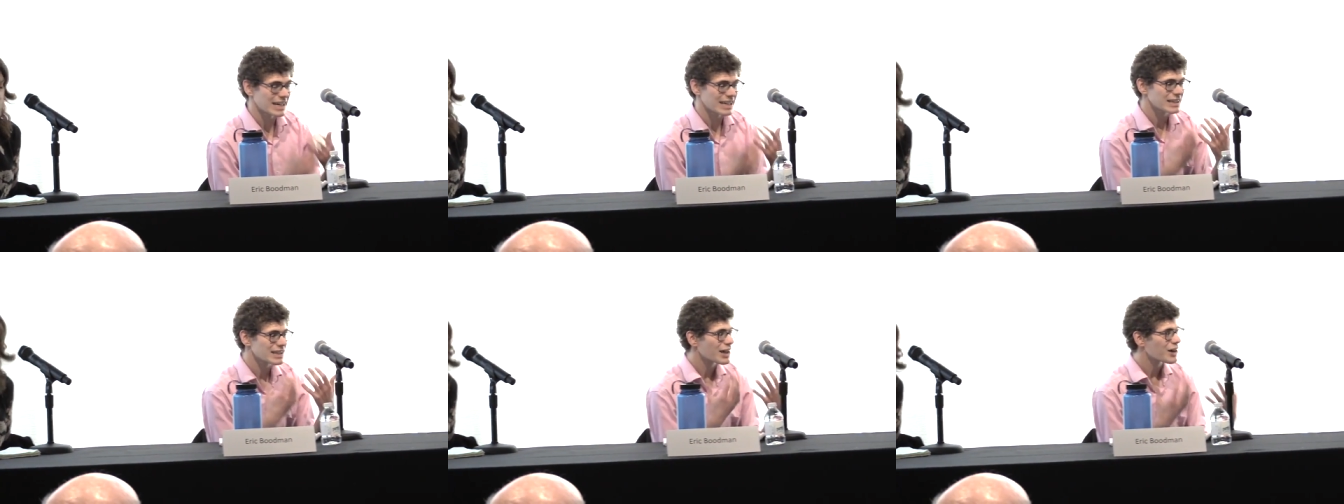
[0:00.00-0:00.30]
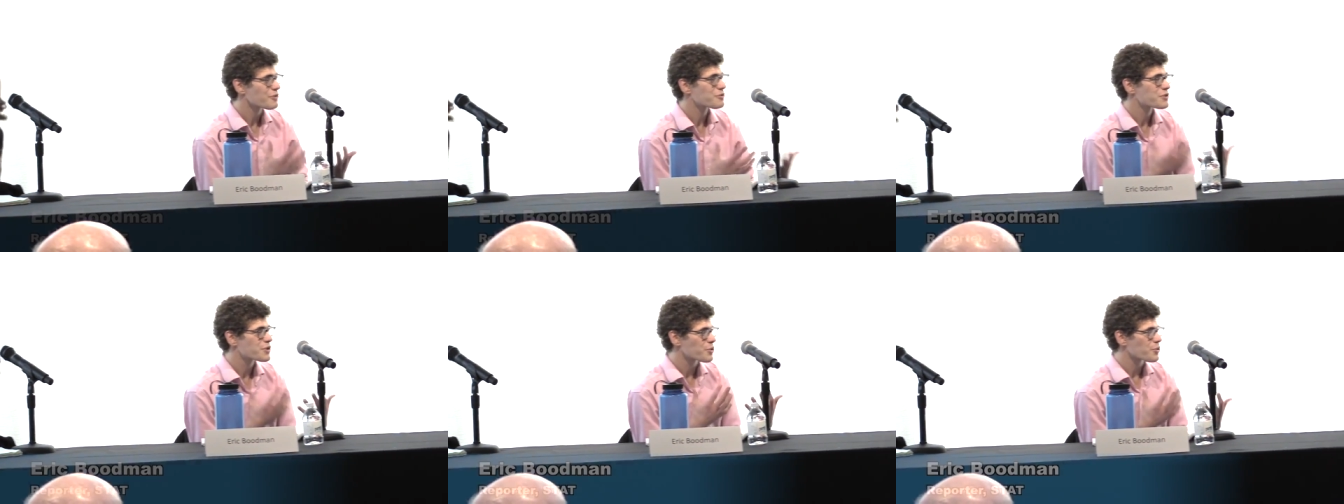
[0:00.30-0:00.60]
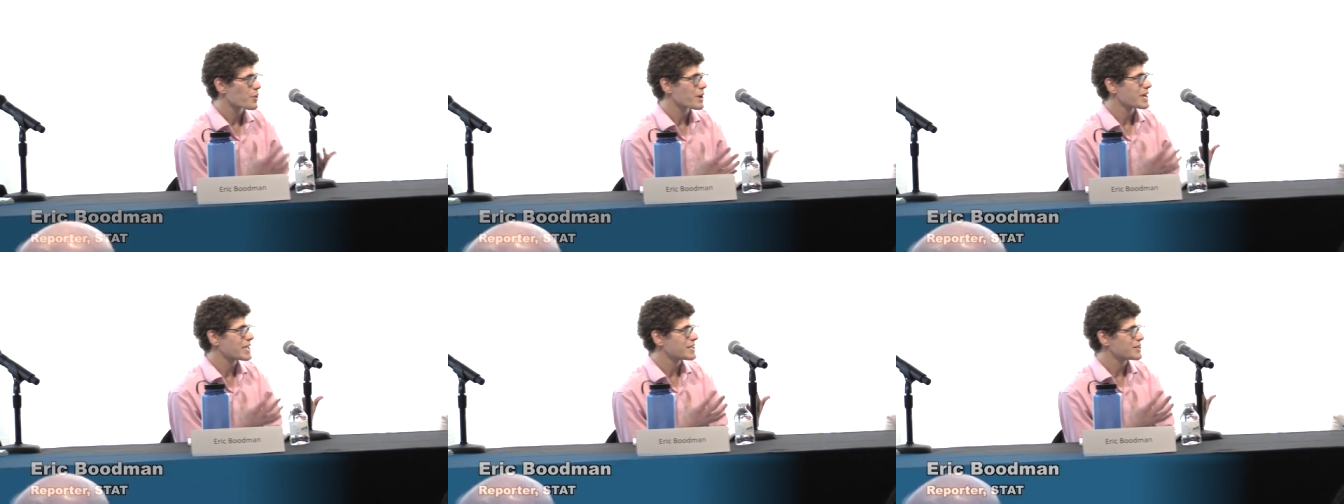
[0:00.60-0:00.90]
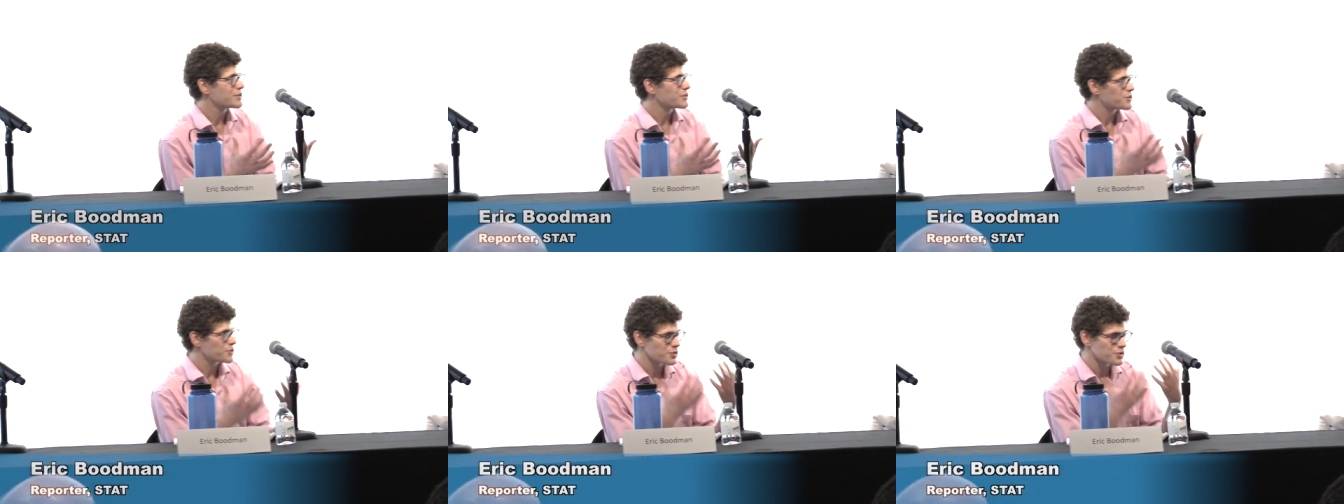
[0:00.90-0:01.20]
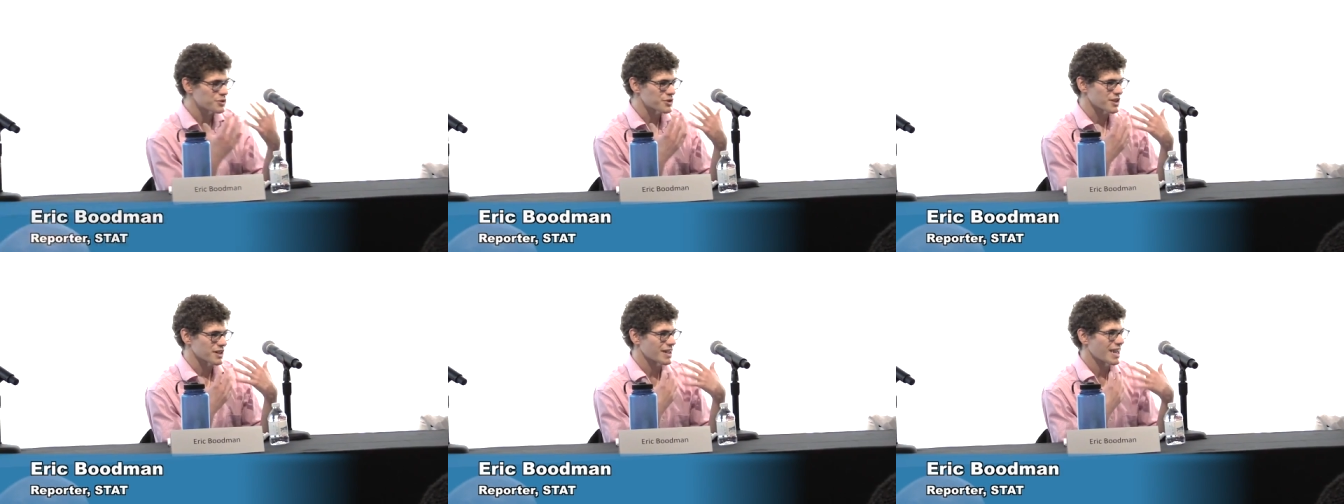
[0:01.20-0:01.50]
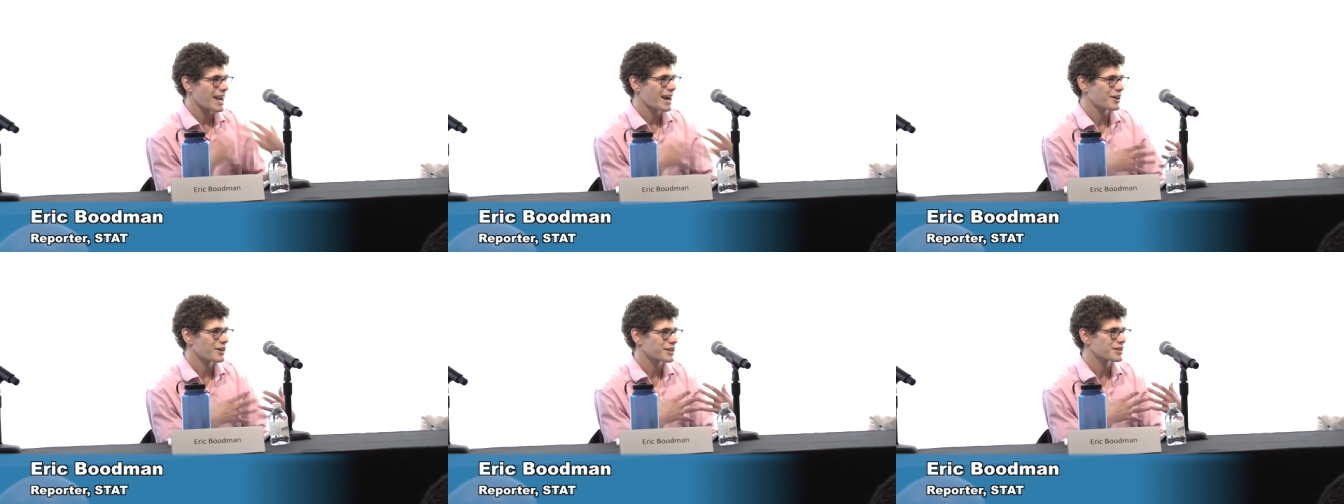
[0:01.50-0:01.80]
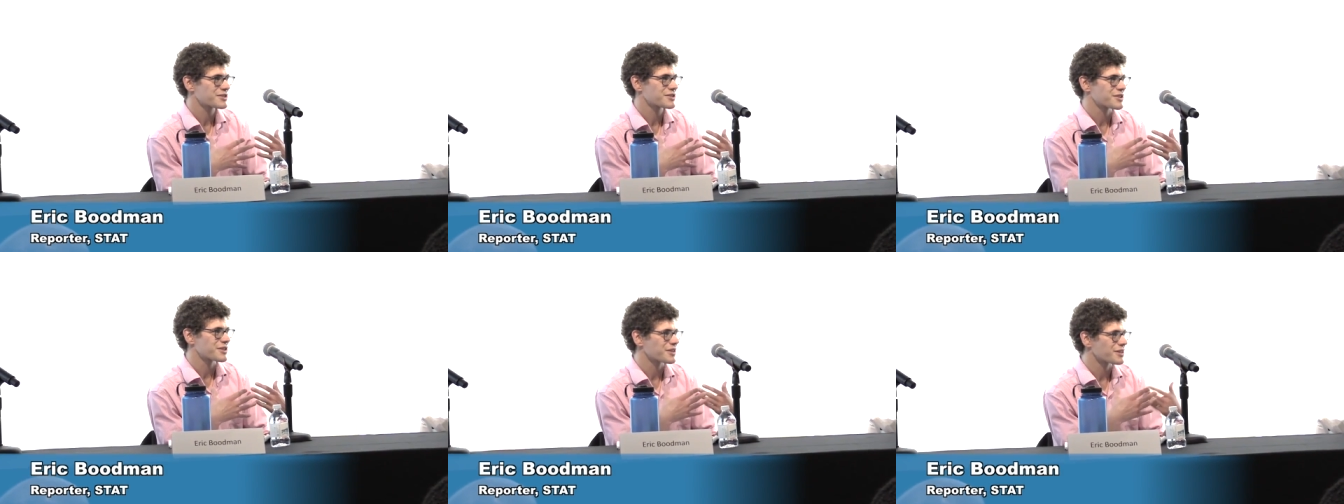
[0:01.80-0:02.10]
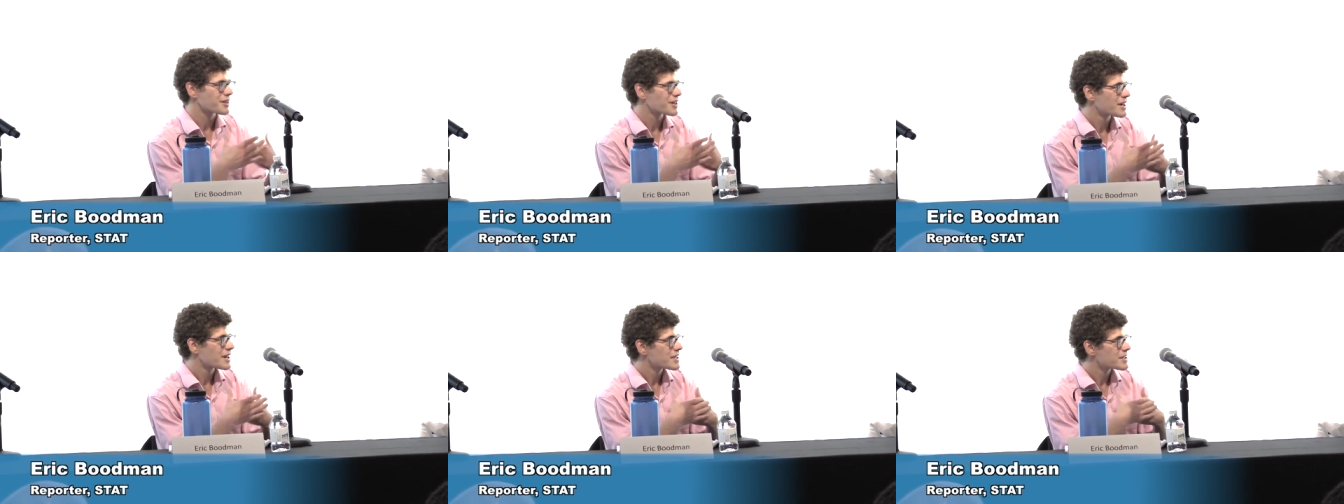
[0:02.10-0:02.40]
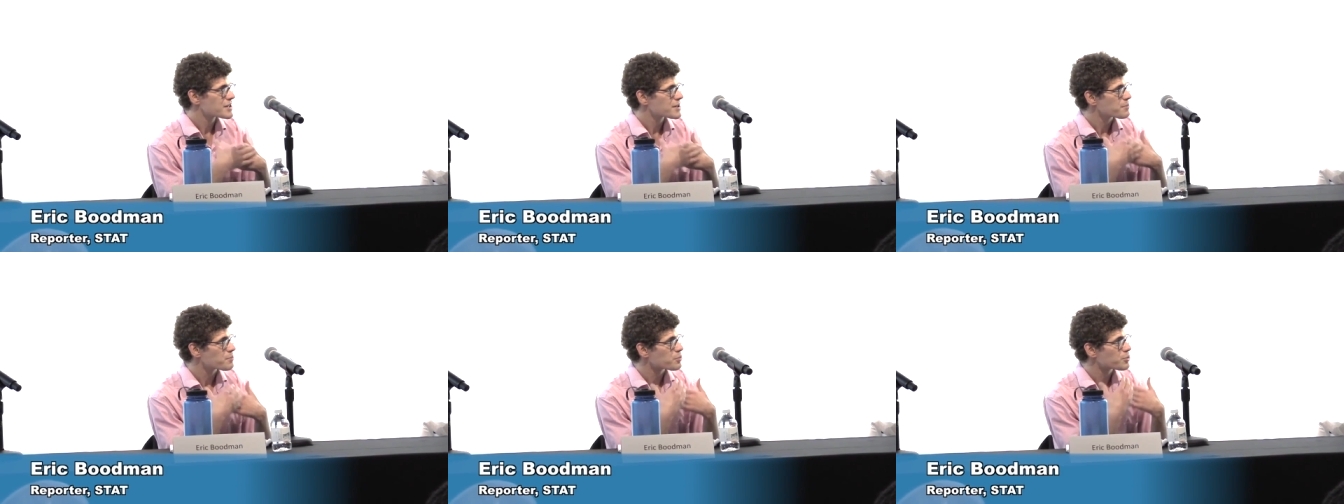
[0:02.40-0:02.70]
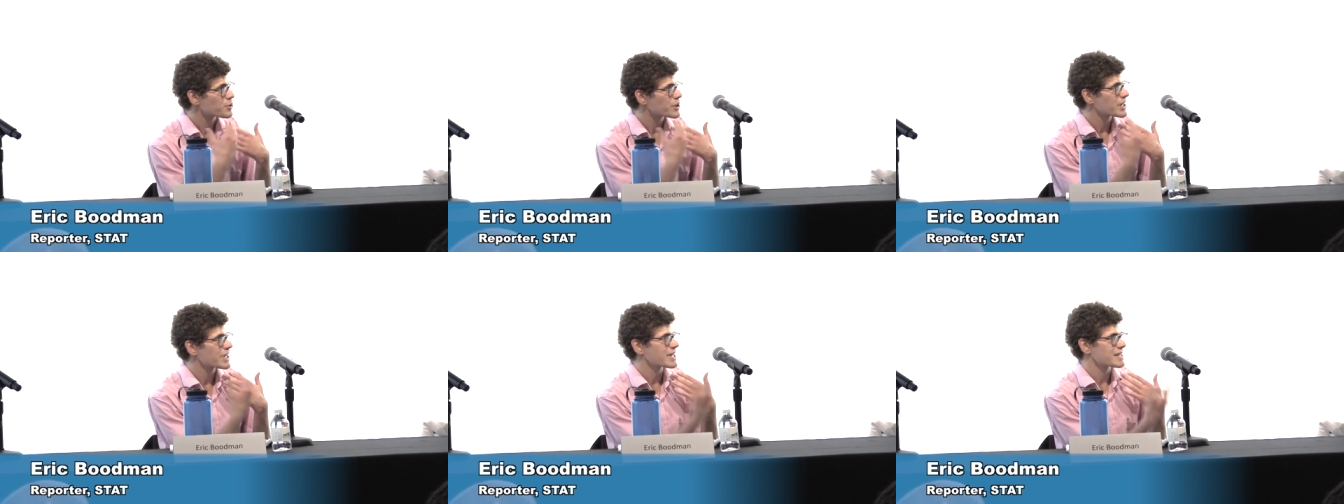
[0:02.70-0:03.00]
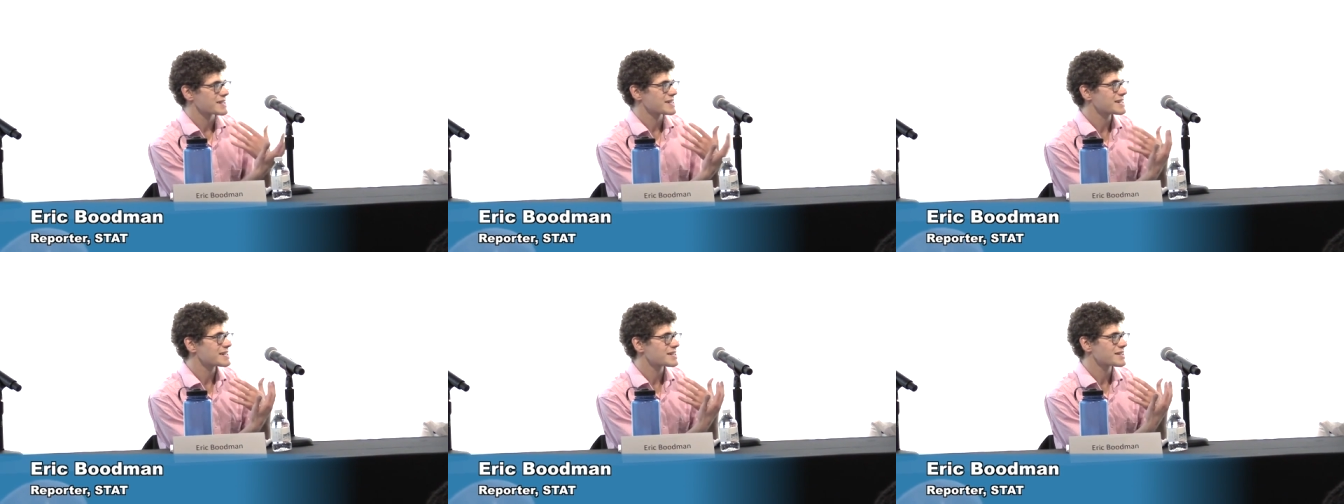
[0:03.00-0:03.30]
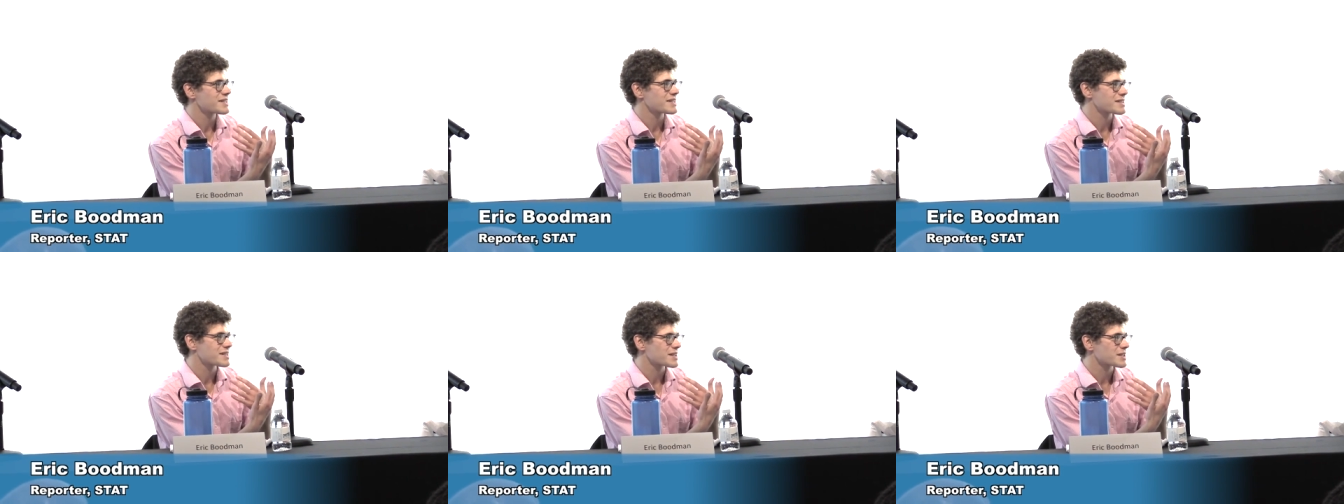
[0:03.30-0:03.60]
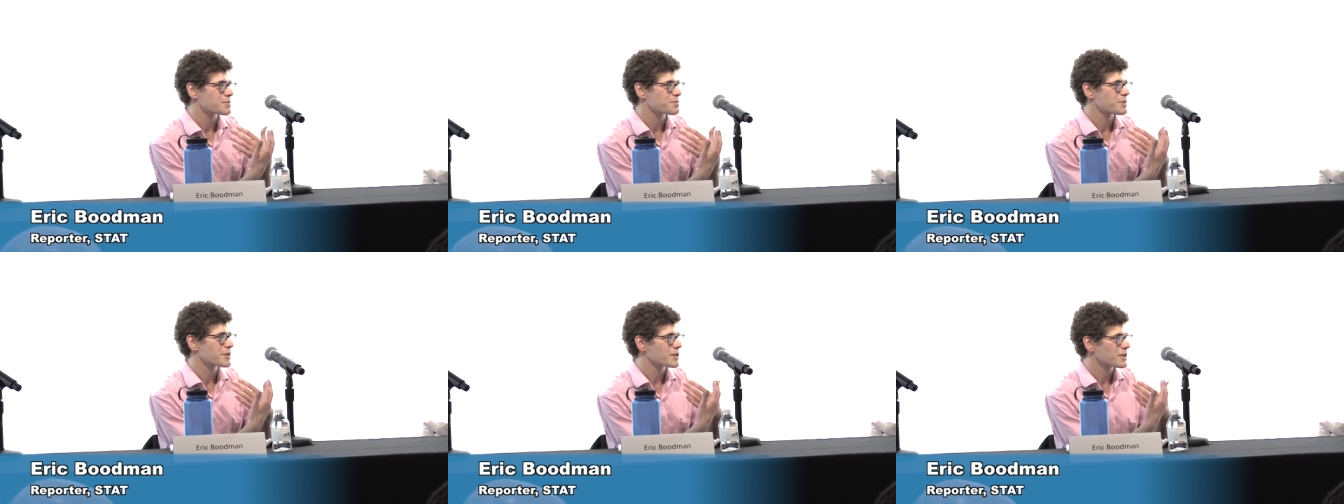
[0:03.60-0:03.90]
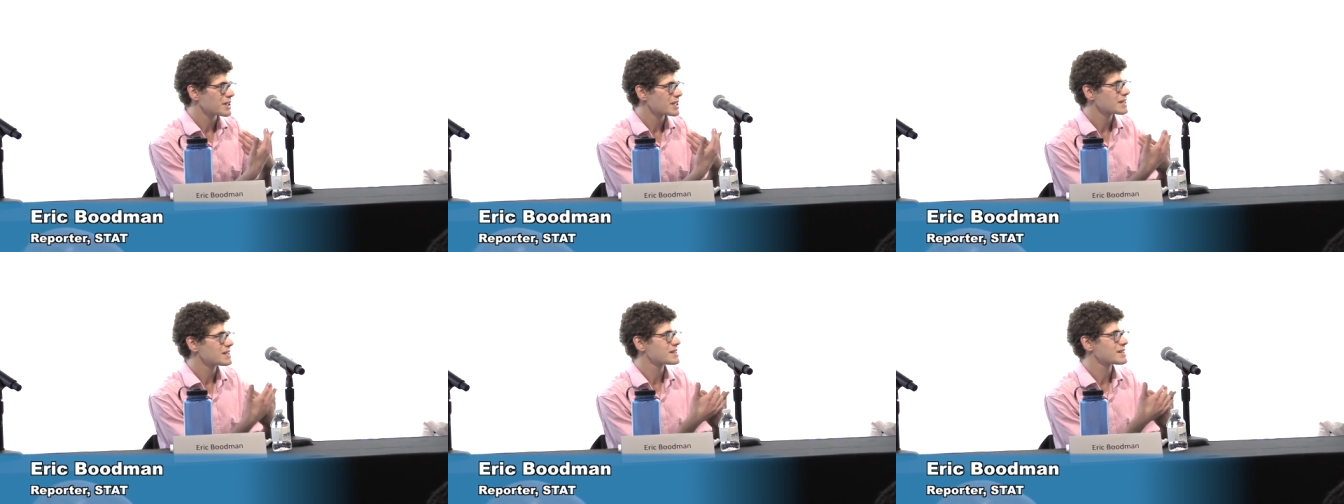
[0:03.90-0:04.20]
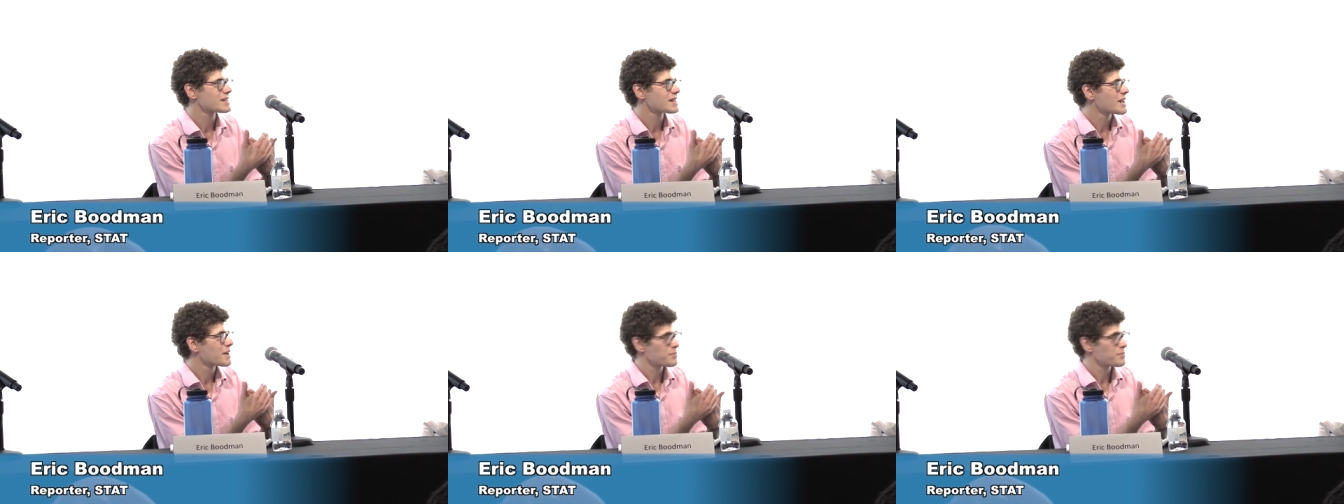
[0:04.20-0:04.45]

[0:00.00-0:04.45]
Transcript: and I loved the way you used a character to bring us into this experience,